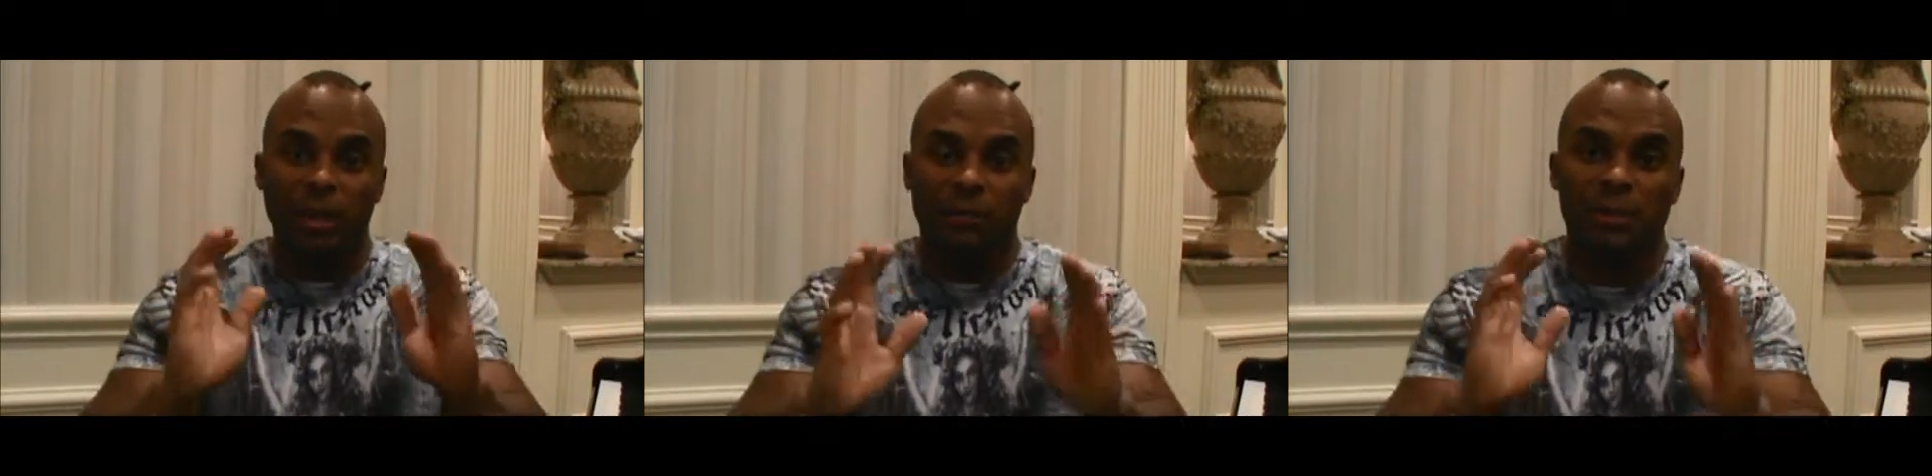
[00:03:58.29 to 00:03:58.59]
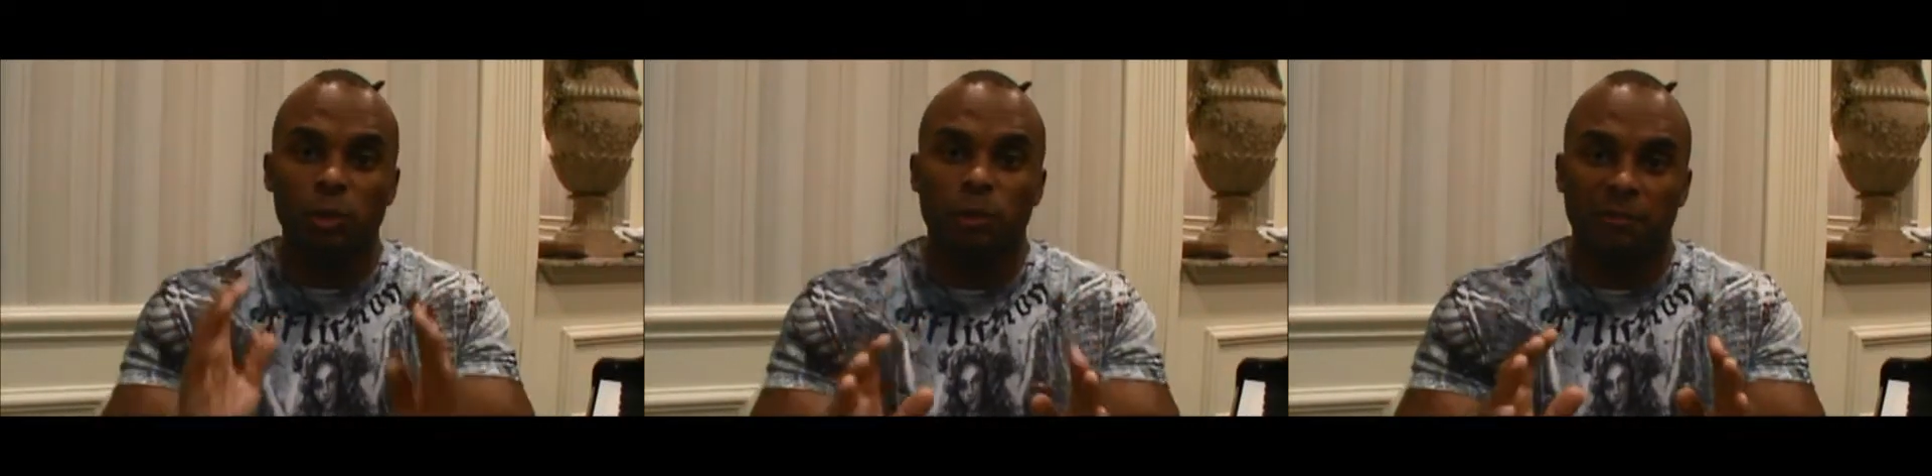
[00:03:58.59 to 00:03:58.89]
heavily
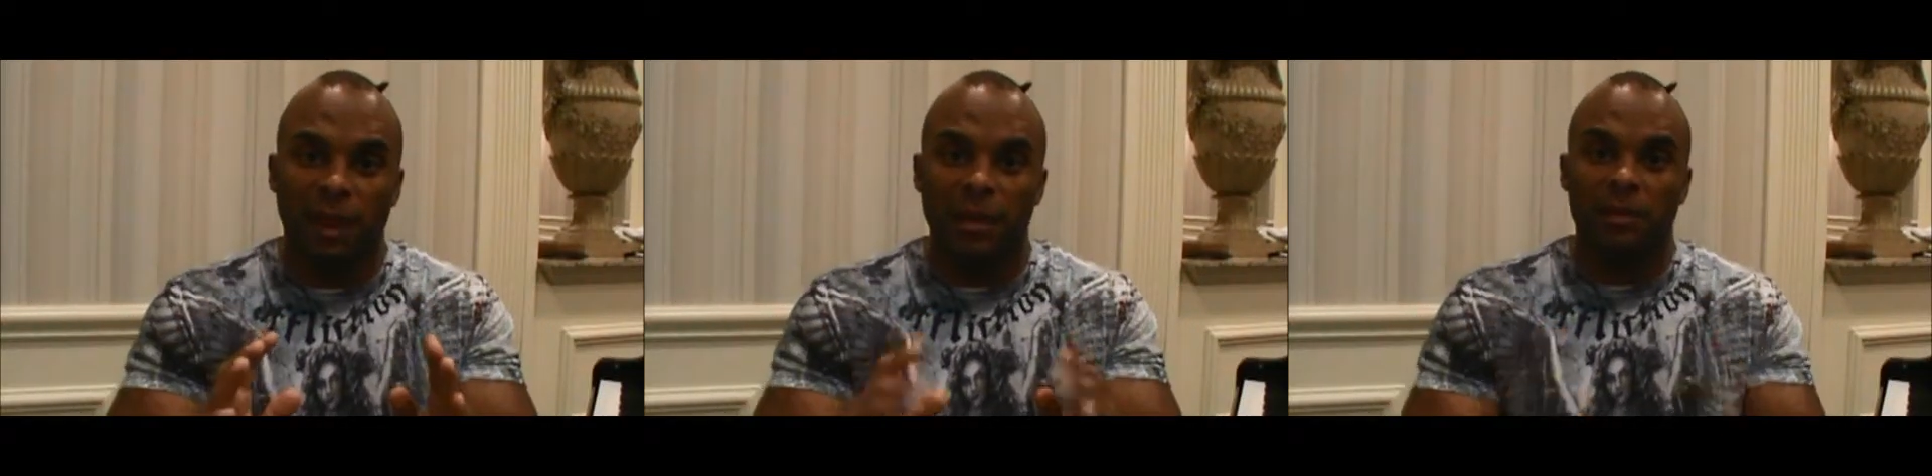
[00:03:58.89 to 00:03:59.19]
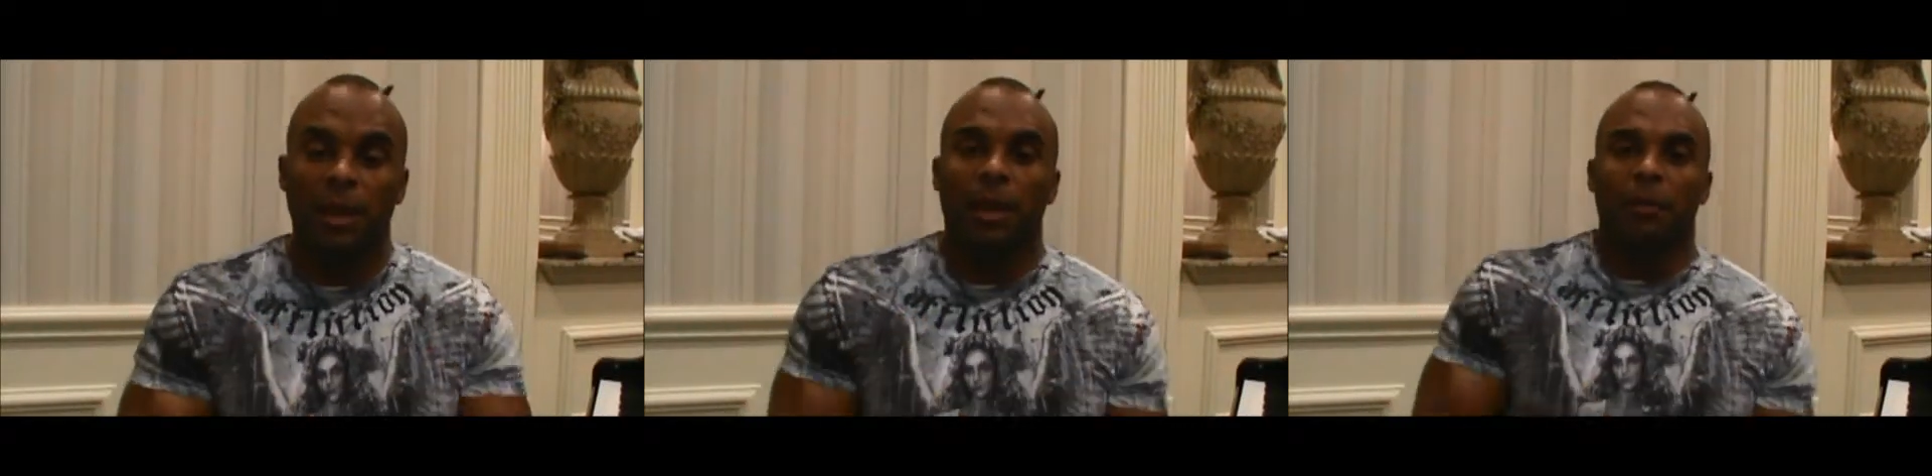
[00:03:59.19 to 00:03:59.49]

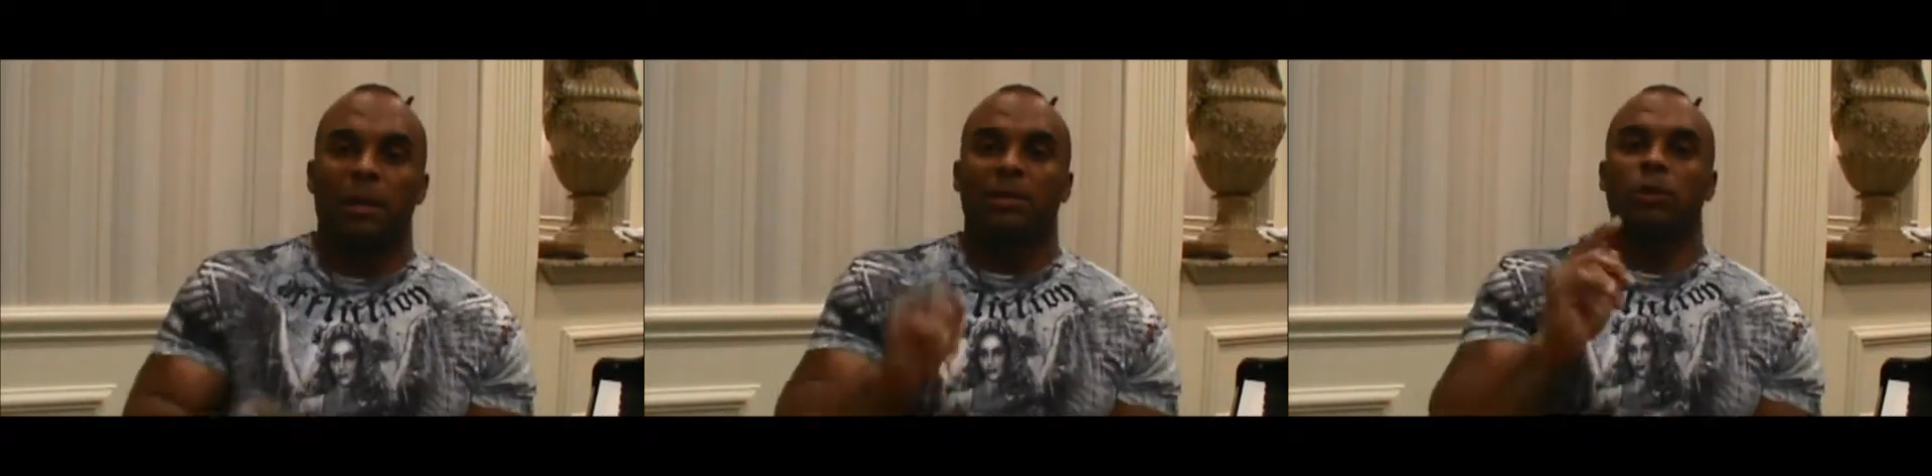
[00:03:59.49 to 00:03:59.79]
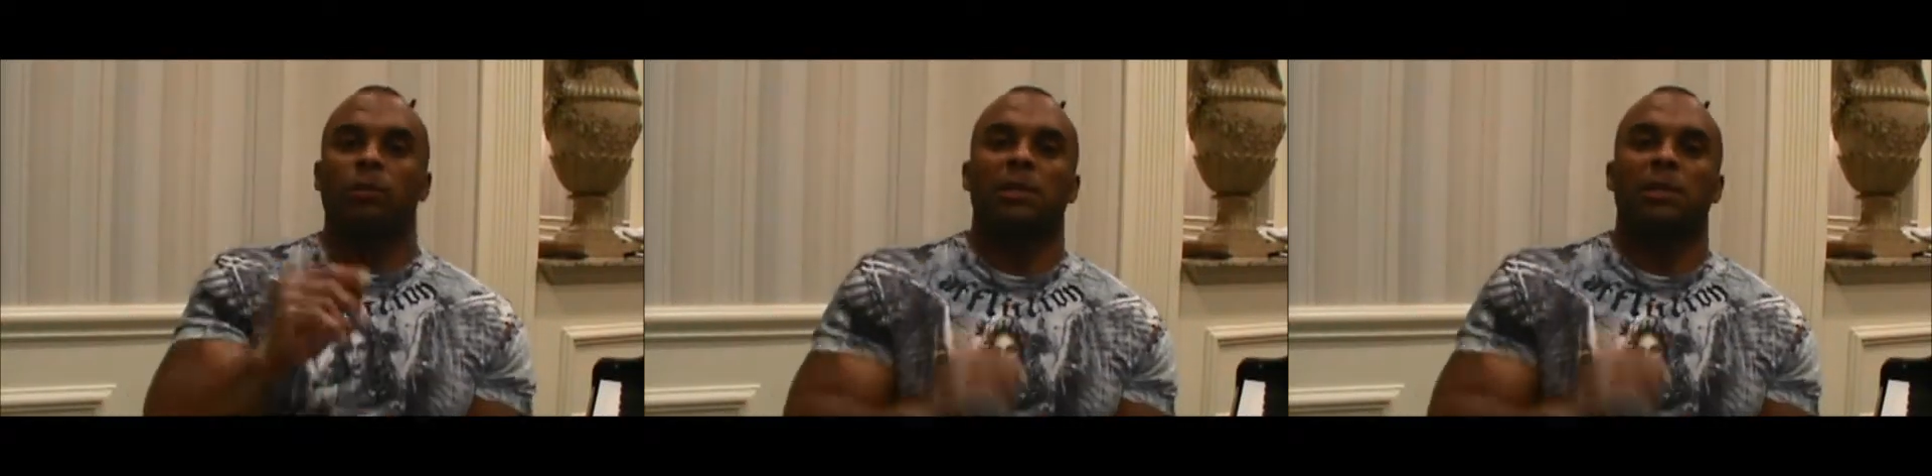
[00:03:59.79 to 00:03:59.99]
supervised, but I told him, I